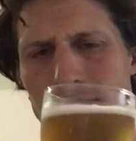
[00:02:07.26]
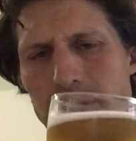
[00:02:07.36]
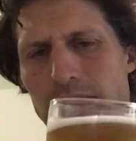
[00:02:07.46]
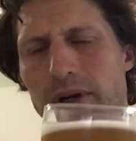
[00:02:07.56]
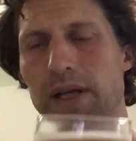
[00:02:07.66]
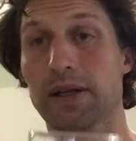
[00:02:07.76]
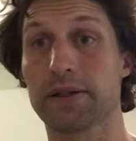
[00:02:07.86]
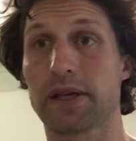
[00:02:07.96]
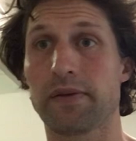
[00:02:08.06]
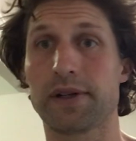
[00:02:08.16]
All right, let's
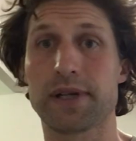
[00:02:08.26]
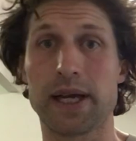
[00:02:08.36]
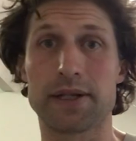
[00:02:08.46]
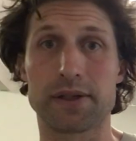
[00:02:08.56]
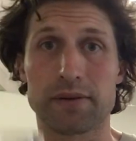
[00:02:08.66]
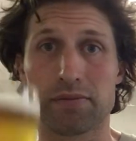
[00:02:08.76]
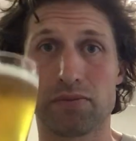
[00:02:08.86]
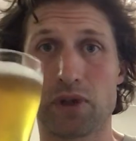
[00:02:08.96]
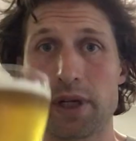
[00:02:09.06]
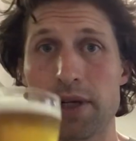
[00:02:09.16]
give it a taste.
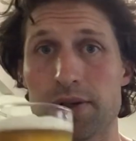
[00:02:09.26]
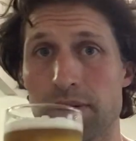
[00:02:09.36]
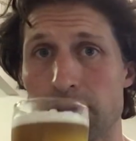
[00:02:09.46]
Cheers.